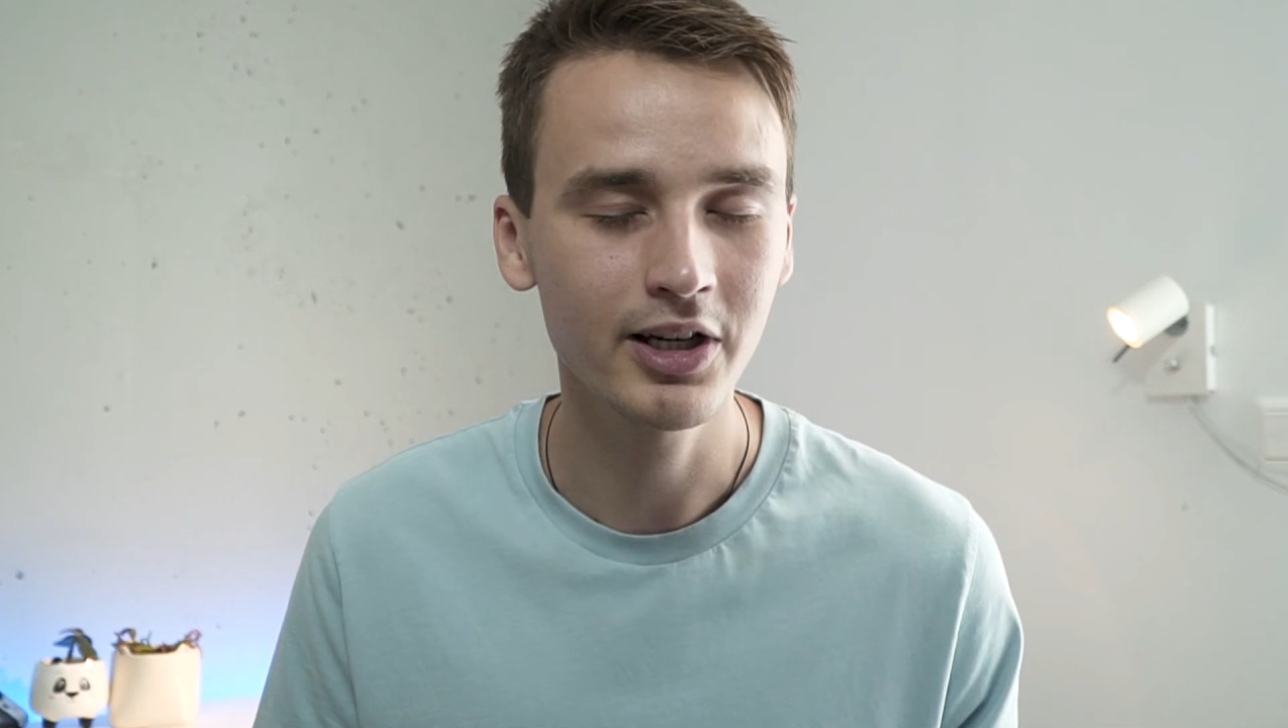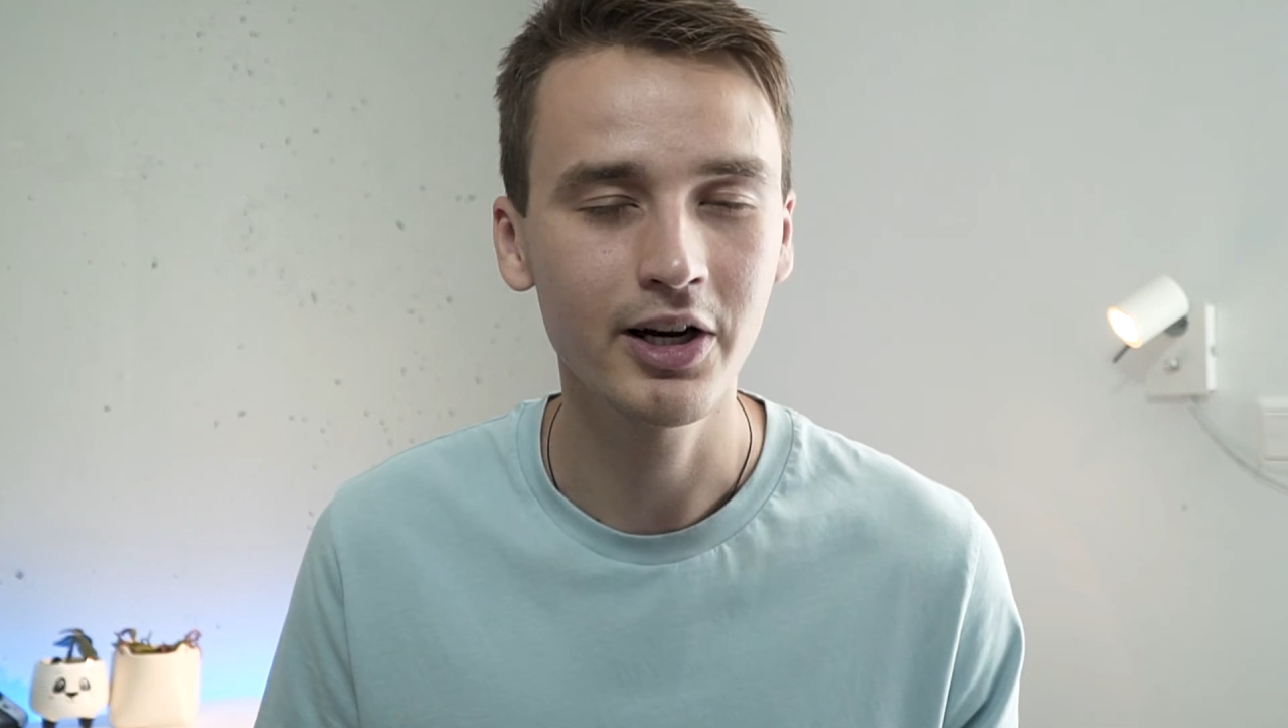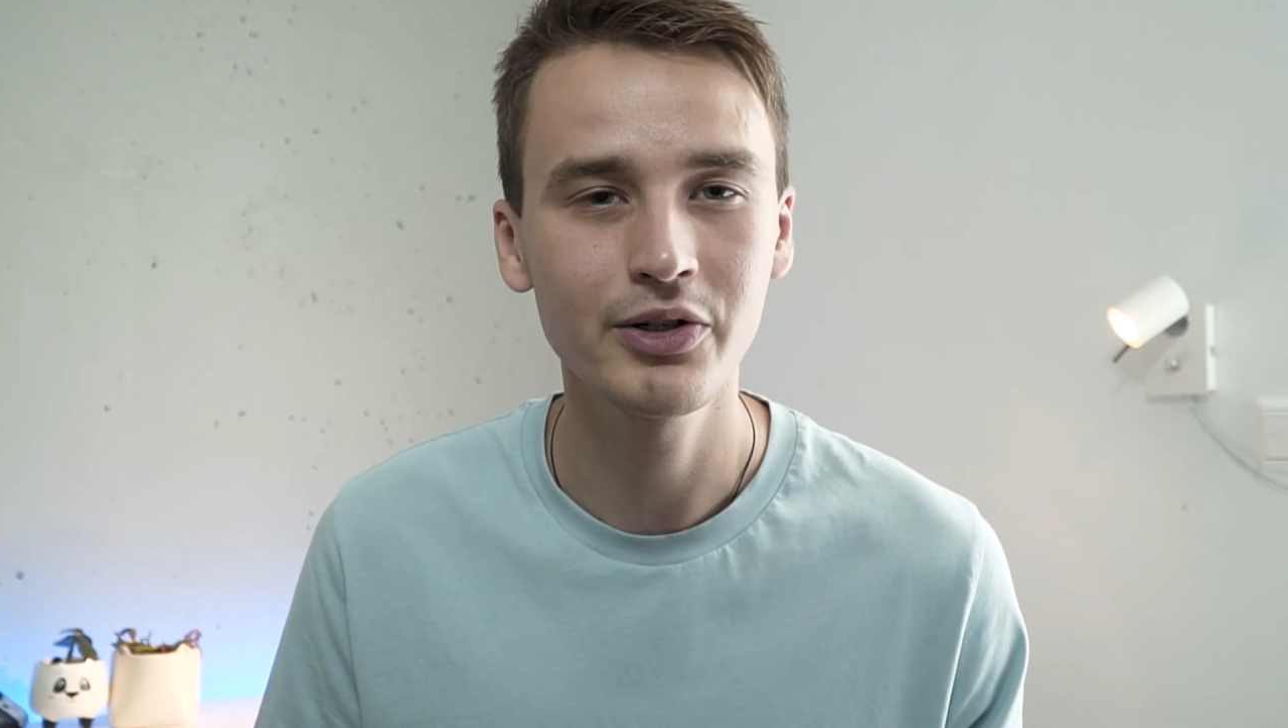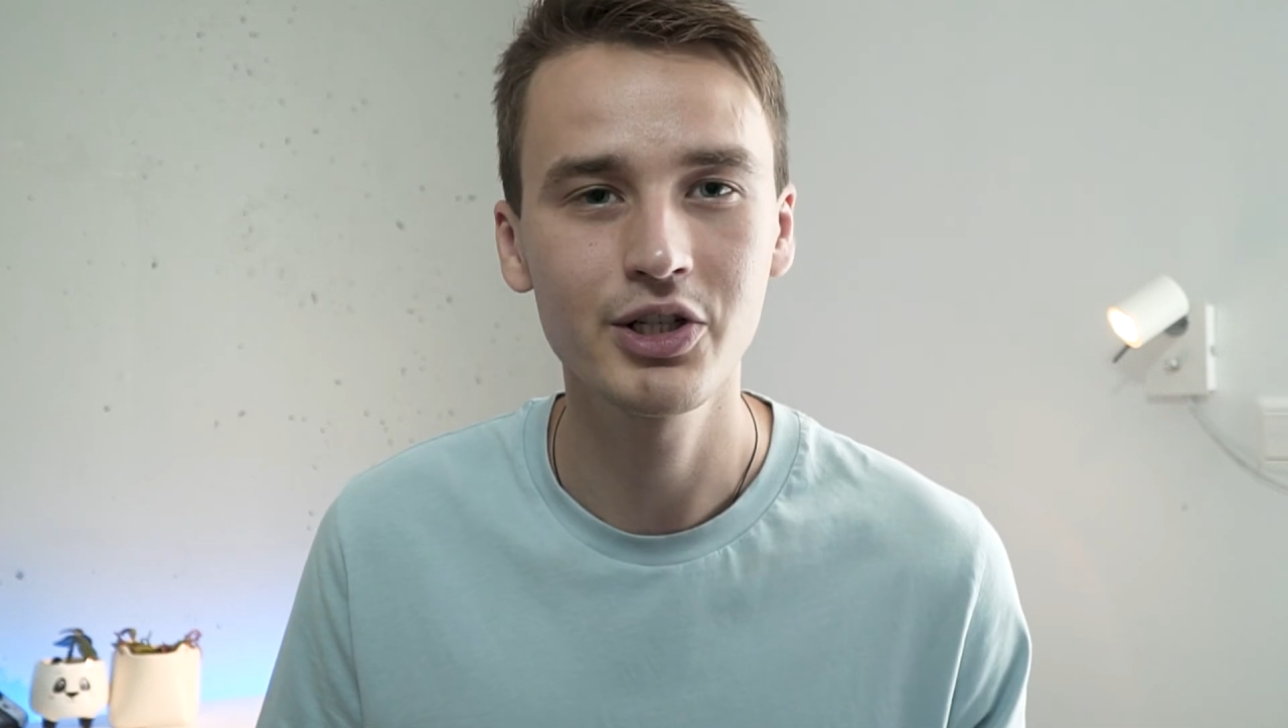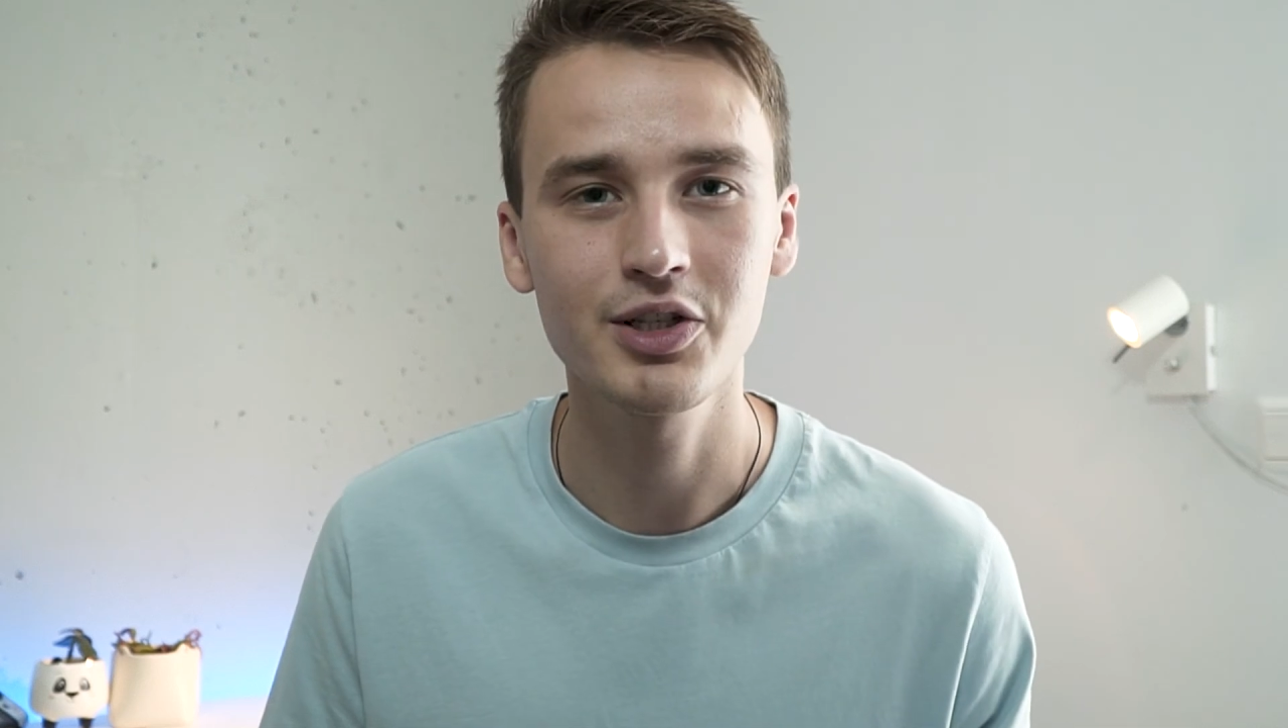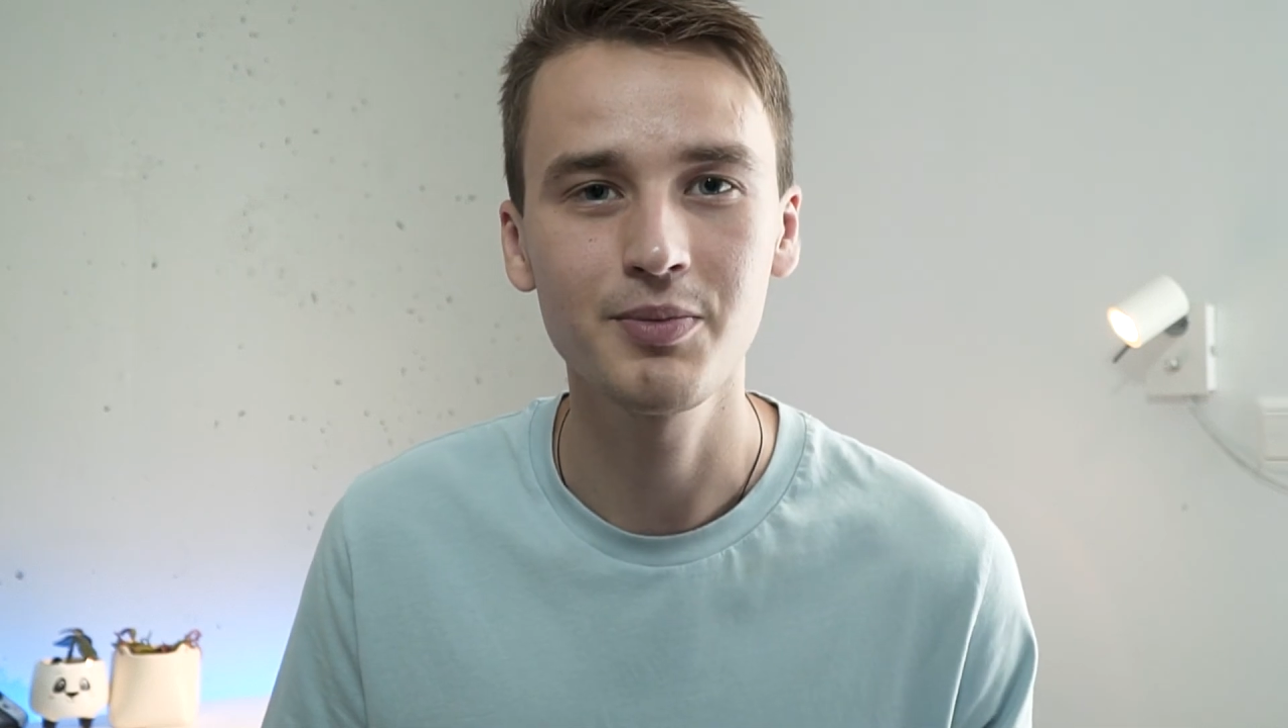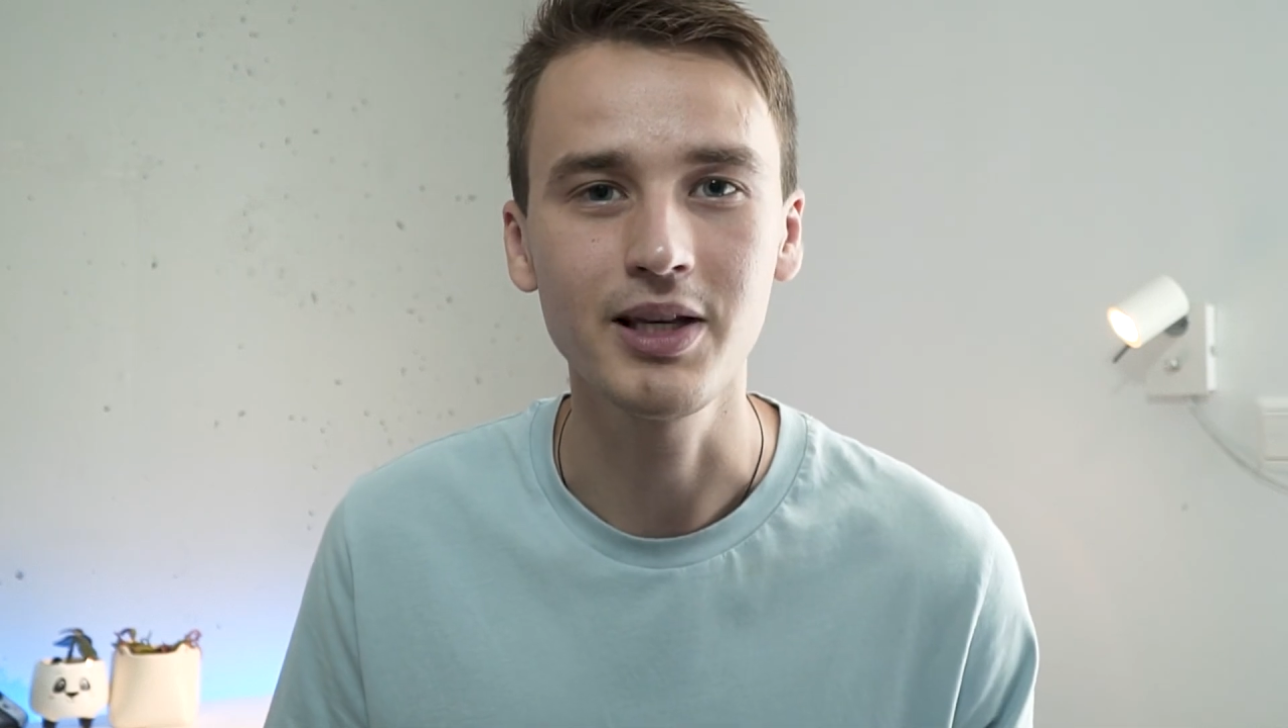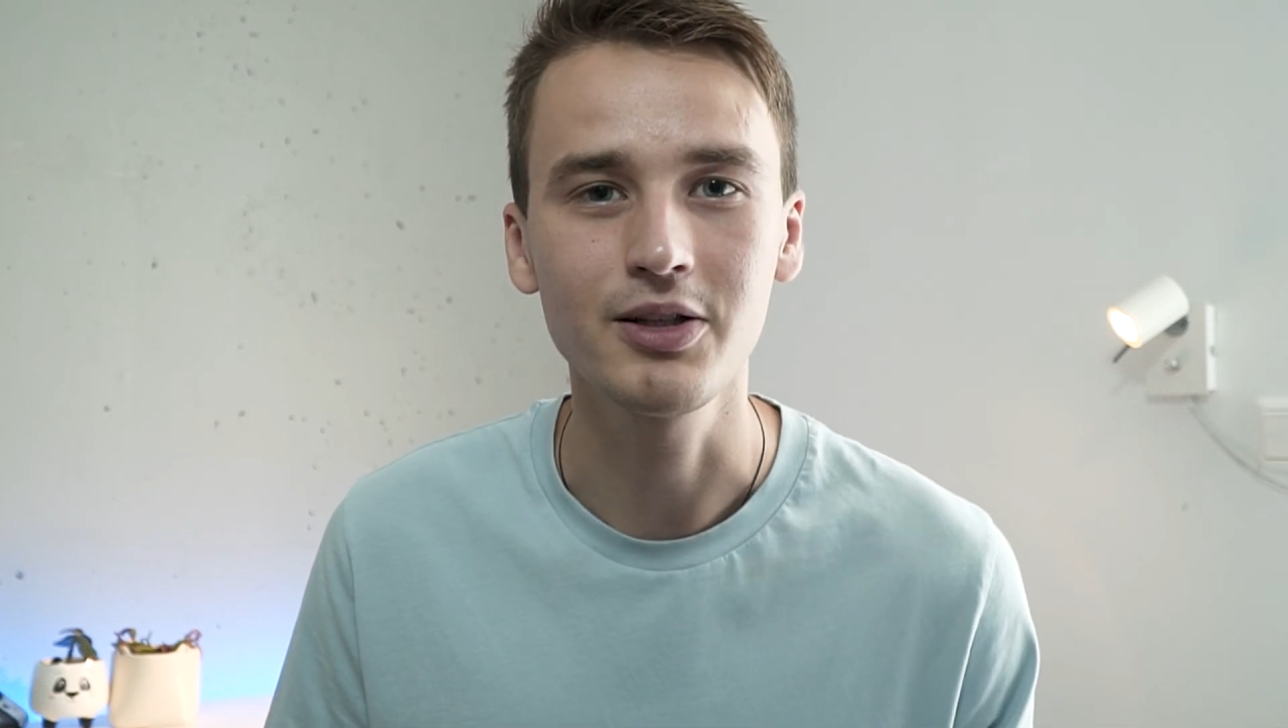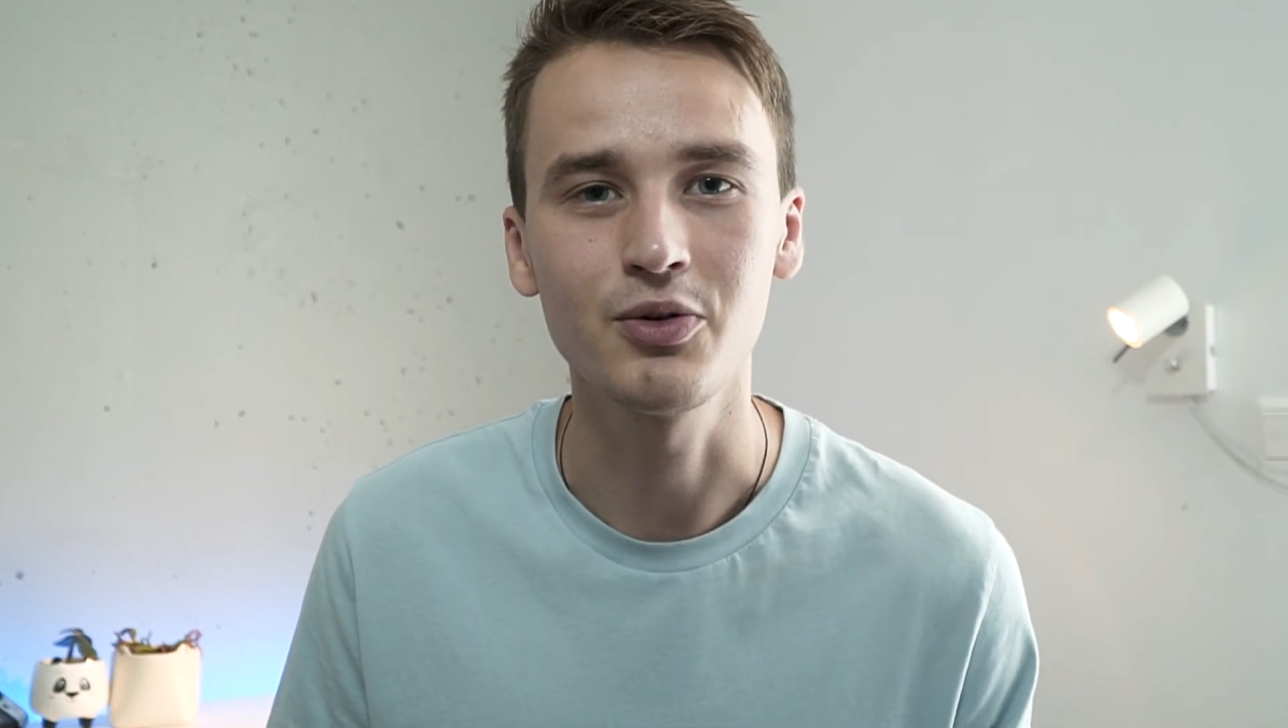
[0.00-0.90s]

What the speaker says: encourages me